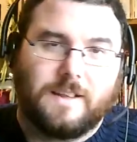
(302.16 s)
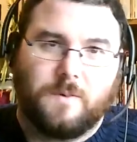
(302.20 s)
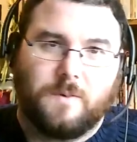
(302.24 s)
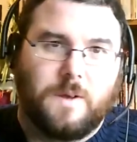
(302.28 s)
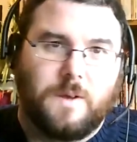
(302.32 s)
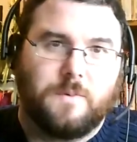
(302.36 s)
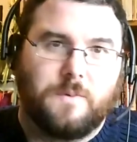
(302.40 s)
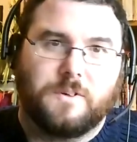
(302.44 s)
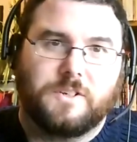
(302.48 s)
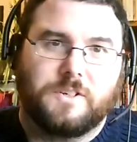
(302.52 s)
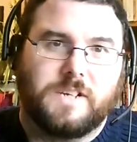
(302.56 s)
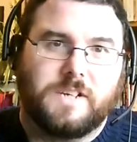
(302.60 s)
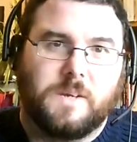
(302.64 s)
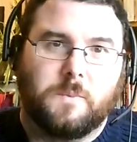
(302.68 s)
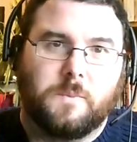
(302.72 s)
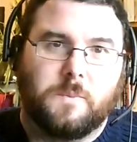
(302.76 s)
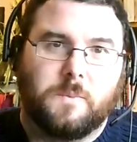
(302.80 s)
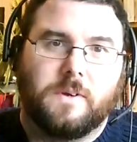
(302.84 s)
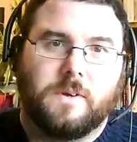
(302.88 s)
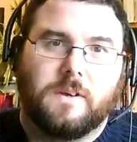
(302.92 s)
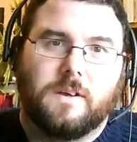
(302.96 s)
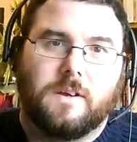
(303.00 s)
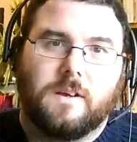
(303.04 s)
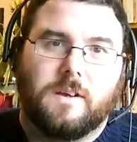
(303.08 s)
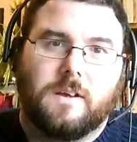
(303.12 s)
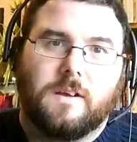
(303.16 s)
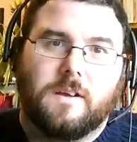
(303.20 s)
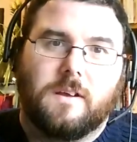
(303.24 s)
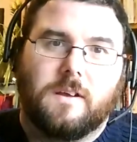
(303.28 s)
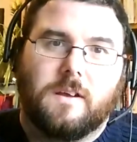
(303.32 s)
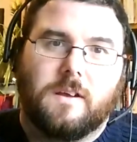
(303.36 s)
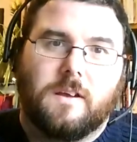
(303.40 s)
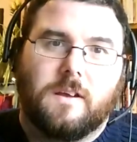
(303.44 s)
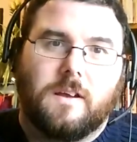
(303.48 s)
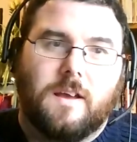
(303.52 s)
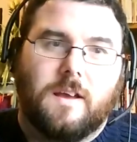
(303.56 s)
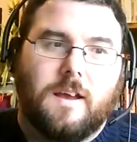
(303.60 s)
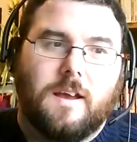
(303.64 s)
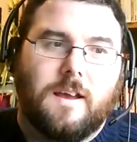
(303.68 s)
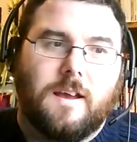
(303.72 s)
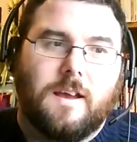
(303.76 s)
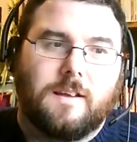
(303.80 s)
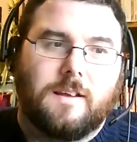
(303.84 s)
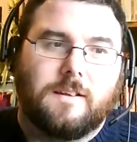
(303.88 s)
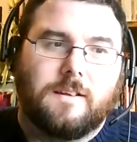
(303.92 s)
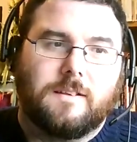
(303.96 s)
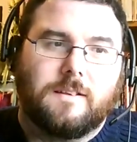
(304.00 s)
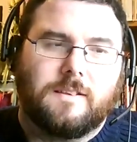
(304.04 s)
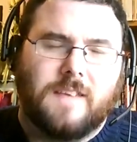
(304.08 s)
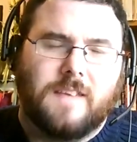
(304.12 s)
wayward sheep.
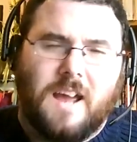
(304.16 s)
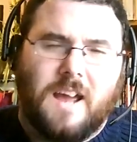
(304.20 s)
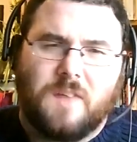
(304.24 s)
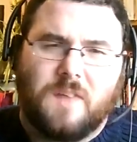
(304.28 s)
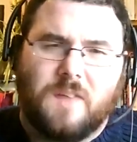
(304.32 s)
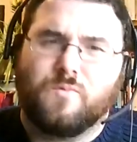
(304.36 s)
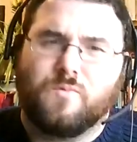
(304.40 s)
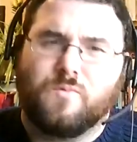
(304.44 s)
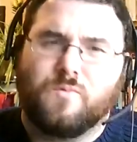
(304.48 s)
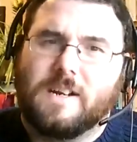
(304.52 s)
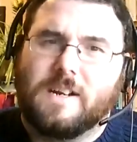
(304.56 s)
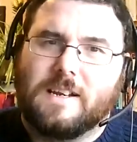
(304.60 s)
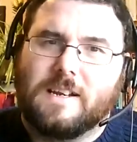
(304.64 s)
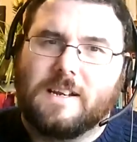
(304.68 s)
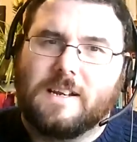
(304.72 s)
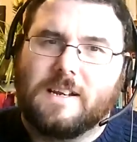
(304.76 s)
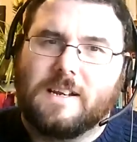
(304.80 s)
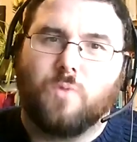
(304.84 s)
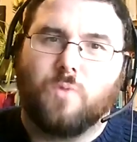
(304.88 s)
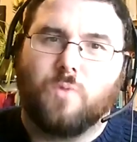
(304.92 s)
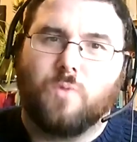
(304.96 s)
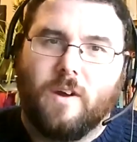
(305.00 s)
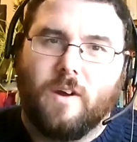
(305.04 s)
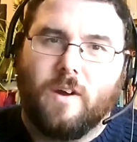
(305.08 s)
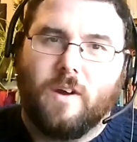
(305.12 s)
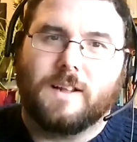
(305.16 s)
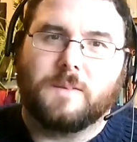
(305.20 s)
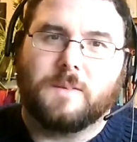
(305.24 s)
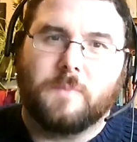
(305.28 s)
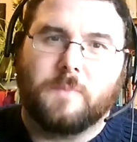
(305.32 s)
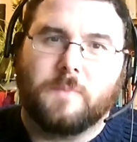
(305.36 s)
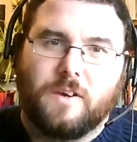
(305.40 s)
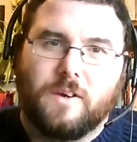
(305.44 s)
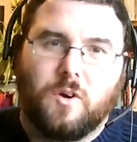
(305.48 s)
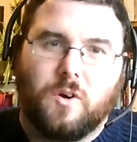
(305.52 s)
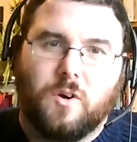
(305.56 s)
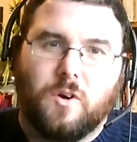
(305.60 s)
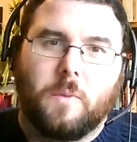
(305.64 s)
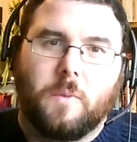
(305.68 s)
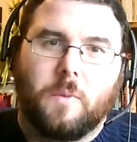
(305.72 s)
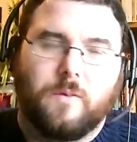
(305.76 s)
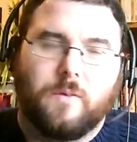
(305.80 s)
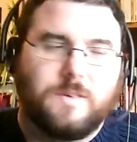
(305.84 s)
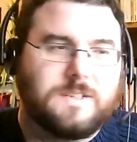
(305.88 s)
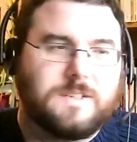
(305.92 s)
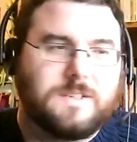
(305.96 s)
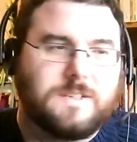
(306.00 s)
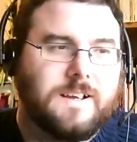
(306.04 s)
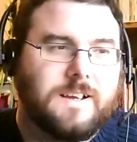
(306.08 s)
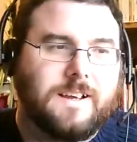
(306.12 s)
And that really roiled me up. It
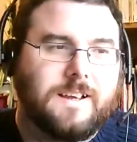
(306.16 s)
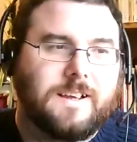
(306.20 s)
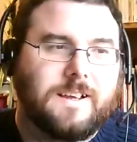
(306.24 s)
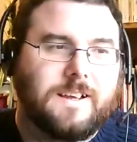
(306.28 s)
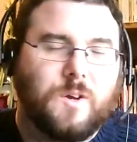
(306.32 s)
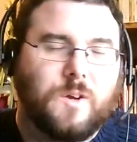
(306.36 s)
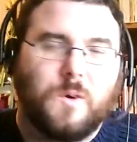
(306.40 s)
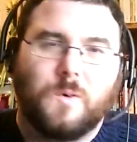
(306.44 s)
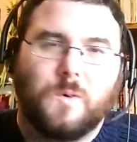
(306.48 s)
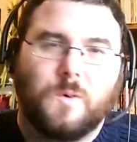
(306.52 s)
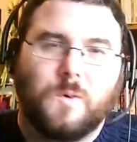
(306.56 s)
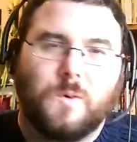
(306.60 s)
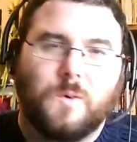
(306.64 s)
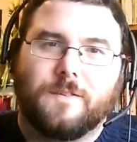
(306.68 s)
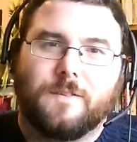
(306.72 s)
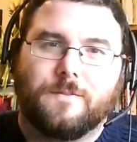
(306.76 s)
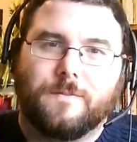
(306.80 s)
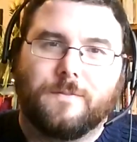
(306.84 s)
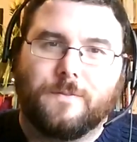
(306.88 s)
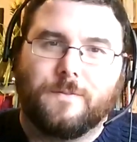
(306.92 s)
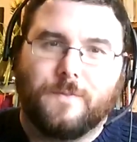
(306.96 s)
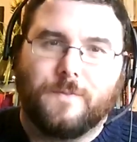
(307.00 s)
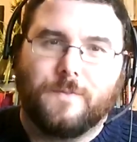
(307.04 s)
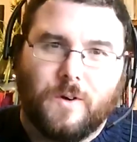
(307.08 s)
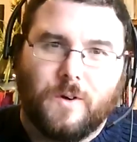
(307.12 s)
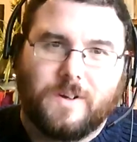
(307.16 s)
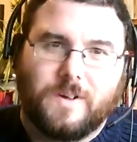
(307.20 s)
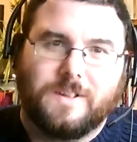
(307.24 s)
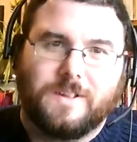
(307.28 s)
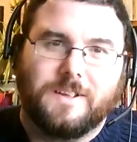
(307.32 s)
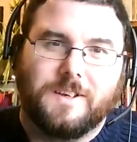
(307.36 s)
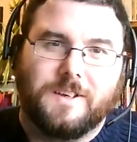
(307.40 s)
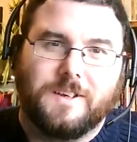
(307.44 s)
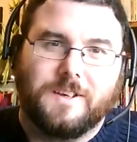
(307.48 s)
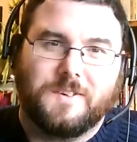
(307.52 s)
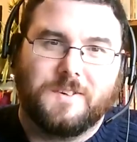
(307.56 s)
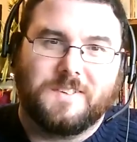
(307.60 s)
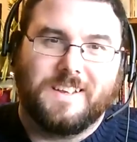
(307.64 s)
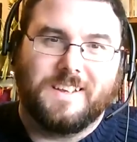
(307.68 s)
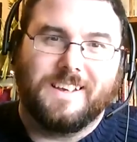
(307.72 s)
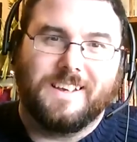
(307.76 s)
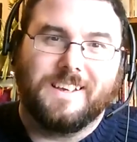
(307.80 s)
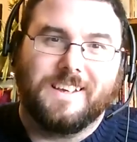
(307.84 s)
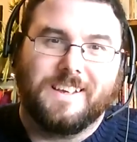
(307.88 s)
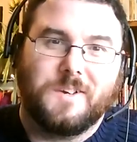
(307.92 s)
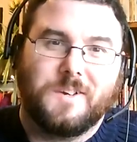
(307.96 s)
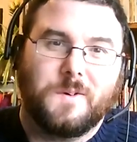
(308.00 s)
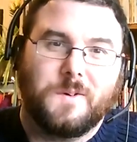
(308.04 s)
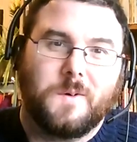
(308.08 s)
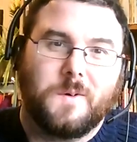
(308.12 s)
was like, who the fuck do you
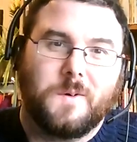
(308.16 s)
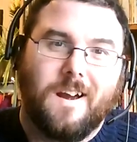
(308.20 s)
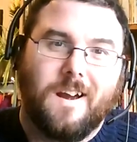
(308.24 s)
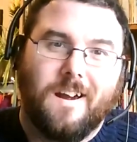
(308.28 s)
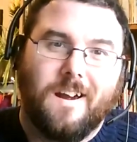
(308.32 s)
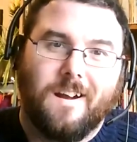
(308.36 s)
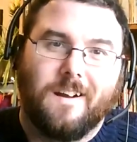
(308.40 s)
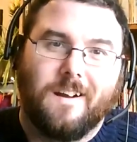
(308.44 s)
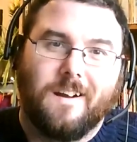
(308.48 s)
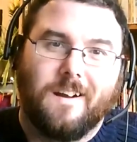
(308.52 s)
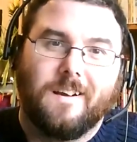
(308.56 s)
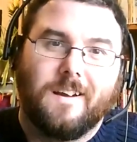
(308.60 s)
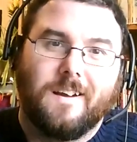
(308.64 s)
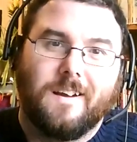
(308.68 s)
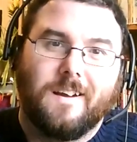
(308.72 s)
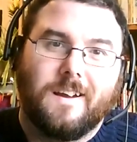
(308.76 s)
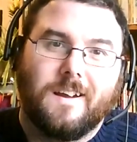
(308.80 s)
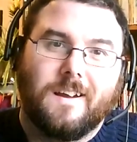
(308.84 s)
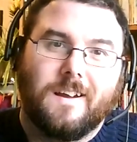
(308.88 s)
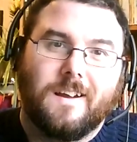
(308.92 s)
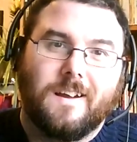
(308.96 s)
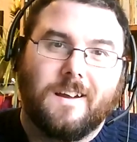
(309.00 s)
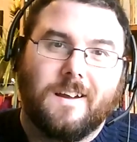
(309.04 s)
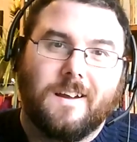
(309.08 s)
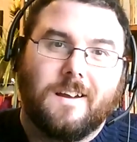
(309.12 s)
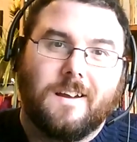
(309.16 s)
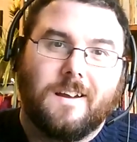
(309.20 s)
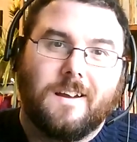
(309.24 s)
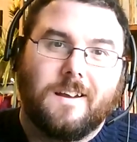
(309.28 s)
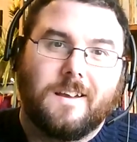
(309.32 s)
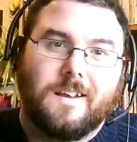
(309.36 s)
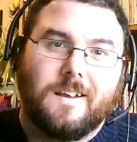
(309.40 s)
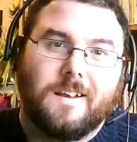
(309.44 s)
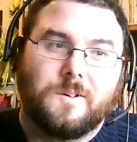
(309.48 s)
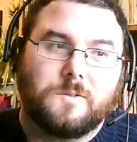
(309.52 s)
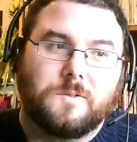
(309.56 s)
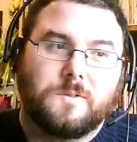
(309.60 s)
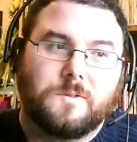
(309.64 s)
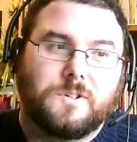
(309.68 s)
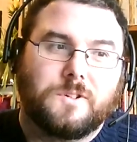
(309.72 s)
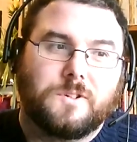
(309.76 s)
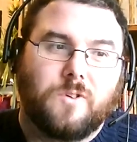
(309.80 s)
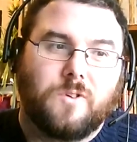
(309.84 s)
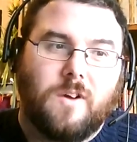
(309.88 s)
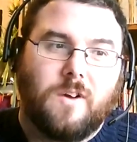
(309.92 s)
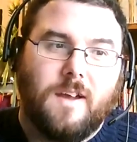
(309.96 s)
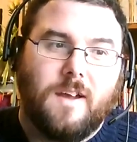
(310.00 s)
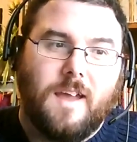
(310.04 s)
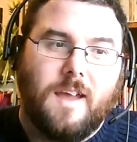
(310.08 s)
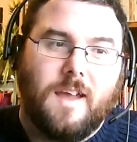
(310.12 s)
think you are? To
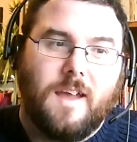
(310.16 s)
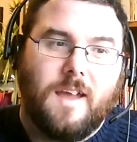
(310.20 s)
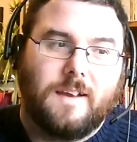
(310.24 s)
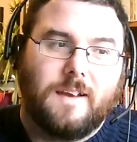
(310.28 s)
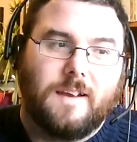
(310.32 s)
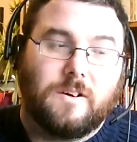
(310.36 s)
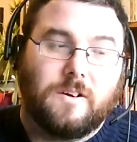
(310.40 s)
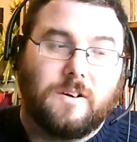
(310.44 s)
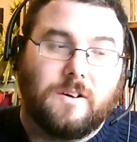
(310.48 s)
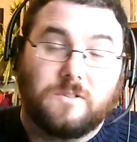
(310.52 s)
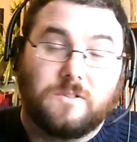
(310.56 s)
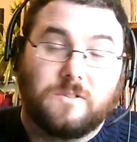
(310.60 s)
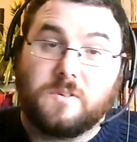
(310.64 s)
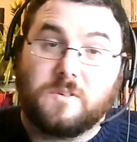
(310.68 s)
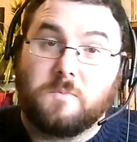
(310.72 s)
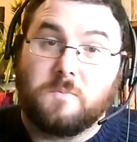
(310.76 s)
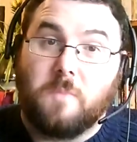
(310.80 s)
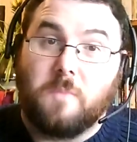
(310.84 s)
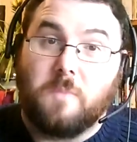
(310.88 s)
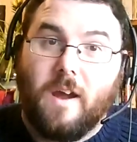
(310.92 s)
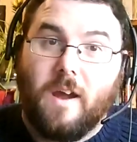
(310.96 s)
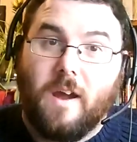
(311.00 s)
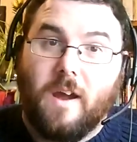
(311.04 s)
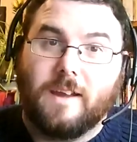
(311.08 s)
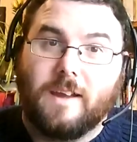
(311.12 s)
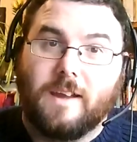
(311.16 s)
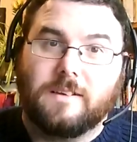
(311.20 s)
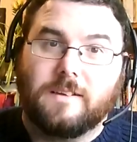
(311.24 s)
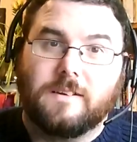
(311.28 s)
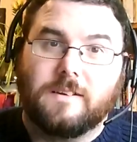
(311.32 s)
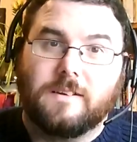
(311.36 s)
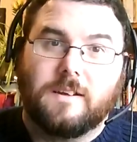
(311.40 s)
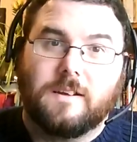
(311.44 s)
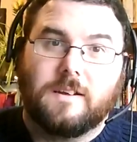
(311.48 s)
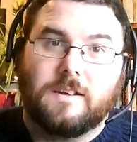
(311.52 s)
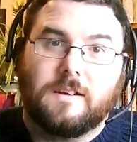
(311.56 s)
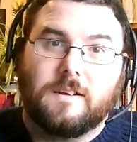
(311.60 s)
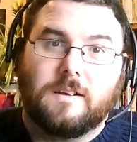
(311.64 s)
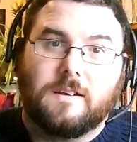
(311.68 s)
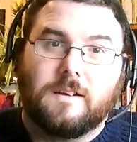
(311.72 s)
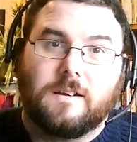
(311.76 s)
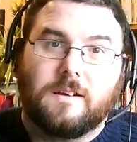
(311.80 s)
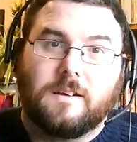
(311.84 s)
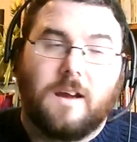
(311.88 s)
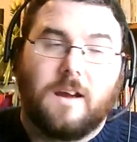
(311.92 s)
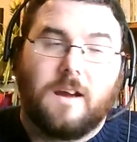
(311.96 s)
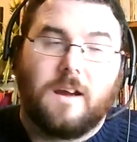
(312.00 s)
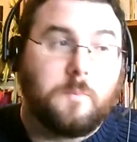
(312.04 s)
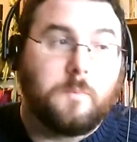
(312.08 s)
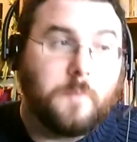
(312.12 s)
try and undermine
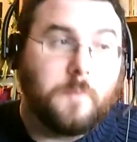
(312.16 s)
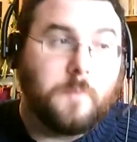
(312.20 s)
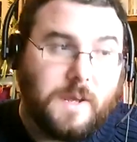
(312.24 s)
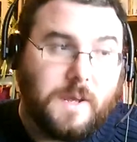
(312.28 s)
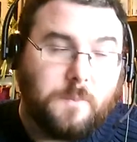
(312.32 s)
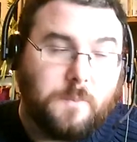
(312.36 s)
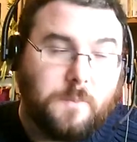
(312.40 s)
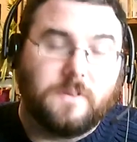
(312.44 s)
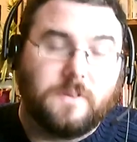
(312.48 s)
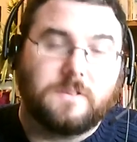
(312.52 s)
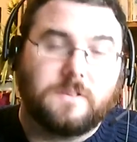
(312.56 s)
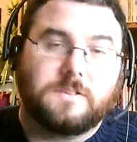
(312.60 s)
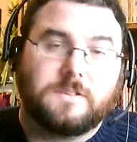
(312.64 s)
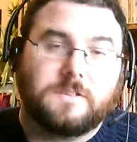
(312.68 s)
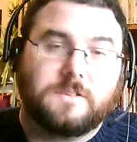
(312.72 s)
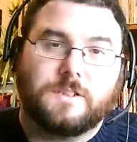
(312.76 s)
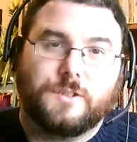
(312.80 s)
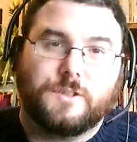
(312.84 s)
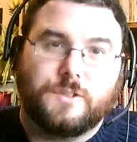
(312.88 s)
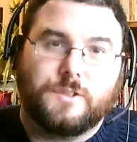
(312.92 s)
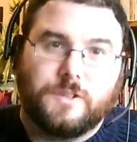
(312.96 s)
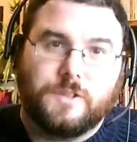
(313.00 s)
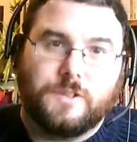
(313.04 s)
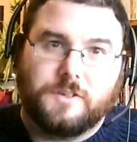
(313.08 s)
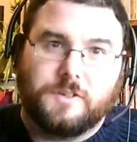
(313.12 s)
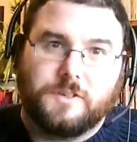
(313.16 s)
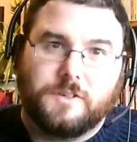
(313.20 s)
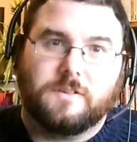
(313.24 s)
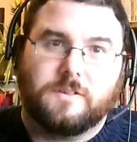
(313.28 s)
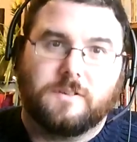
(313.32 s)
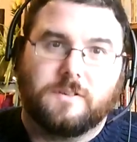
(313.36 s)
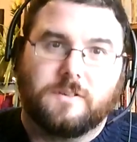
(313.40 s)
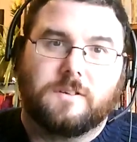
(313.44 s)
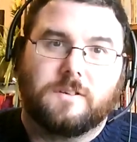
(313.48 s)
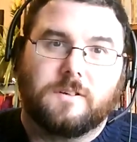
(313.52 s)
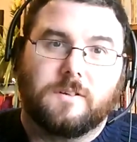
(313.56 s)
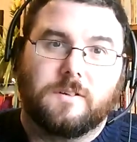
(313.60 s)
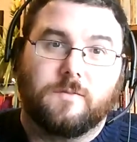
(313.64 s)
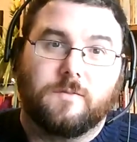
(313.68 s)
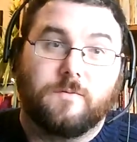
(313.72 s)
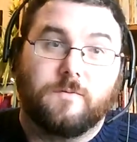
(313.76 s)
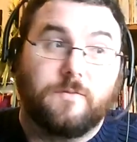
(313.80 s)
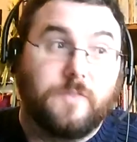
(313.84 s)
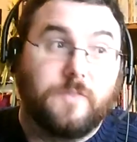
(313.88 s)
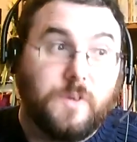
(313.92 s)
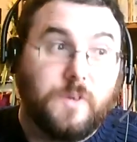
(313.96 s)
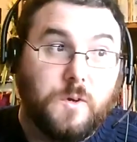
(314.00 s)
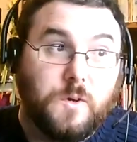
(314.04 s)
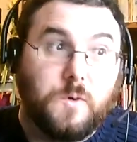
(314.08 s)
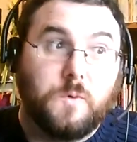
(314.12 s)
our people's decision to
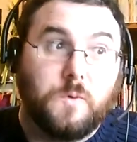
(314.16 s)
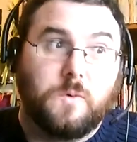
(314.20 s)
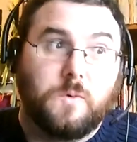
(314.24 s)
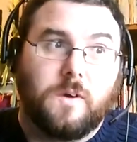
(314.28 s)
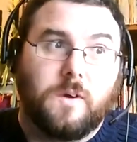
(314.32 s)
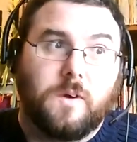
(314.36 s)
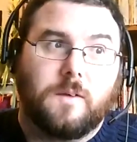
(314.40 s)
view